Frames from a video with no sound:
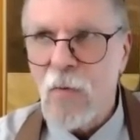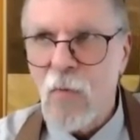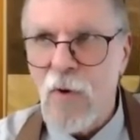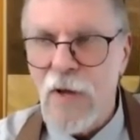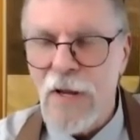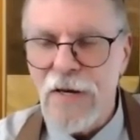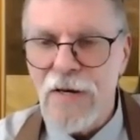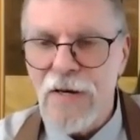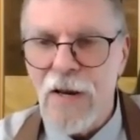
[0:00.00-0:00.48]

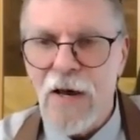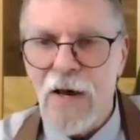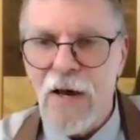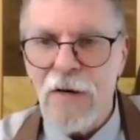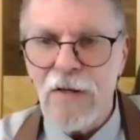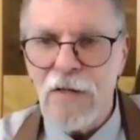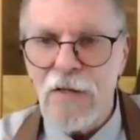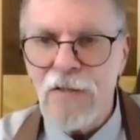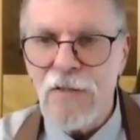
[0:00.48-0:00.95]
when
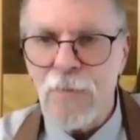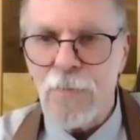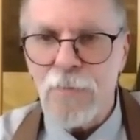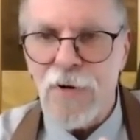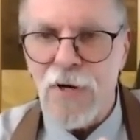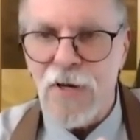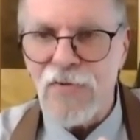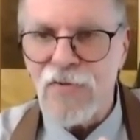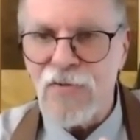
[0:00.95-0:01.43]
not in the
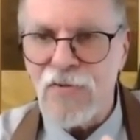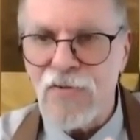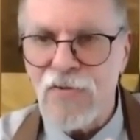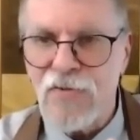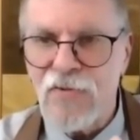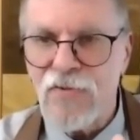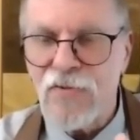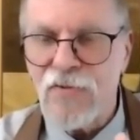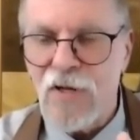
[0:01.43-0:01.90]

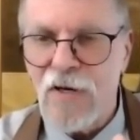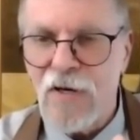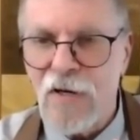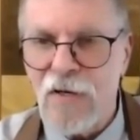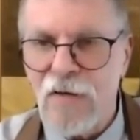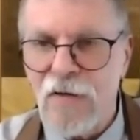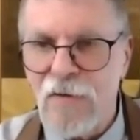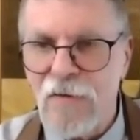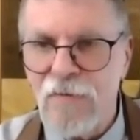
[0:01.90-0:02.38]
presence
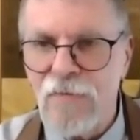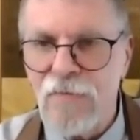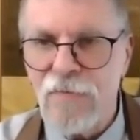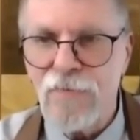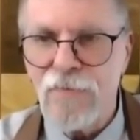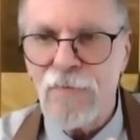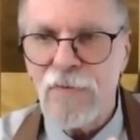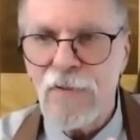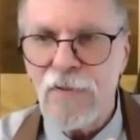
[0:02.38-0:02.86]
of
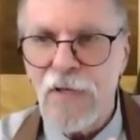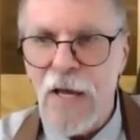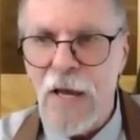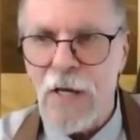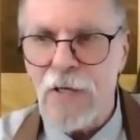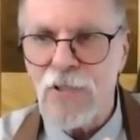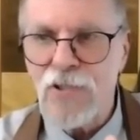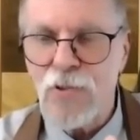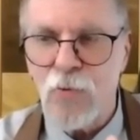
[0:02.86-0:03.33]

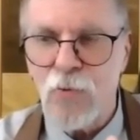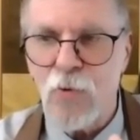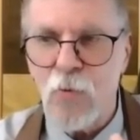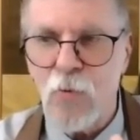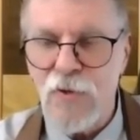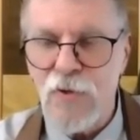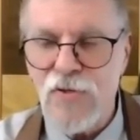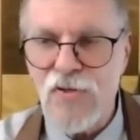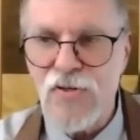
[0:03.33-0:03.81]

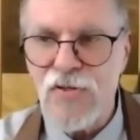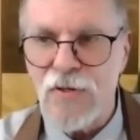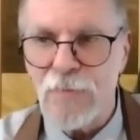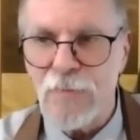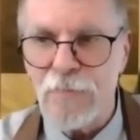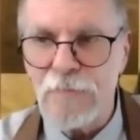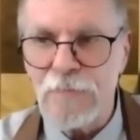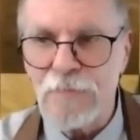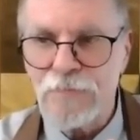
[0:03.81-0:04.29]
actual
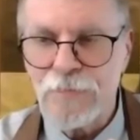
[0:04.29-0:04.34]
wisdom.